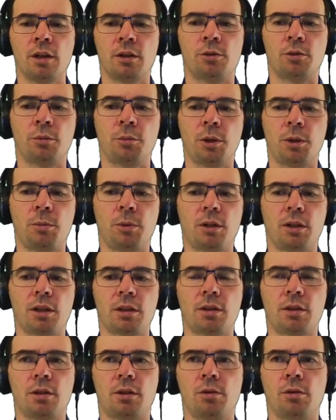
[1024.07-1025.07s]
Or maybe
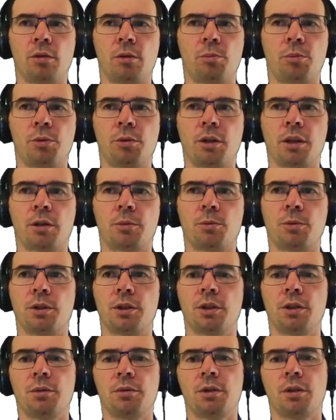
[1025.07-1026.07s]
that's the whole point we're
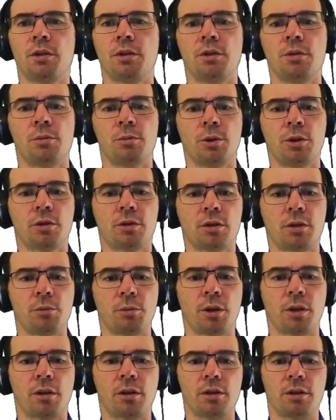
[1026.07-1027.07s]
using the numerical
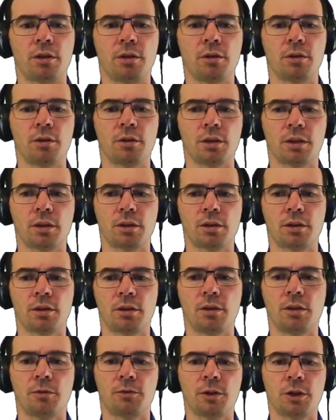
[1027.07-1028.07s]
methods, as
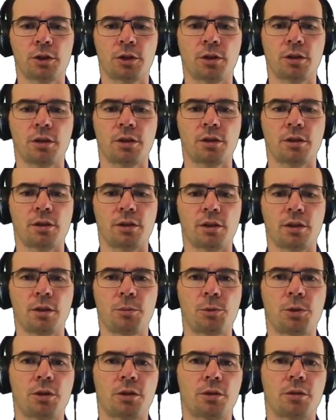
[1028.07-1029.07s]
the function is the
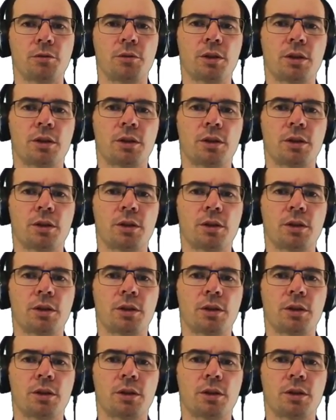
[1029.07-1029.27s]
subject of the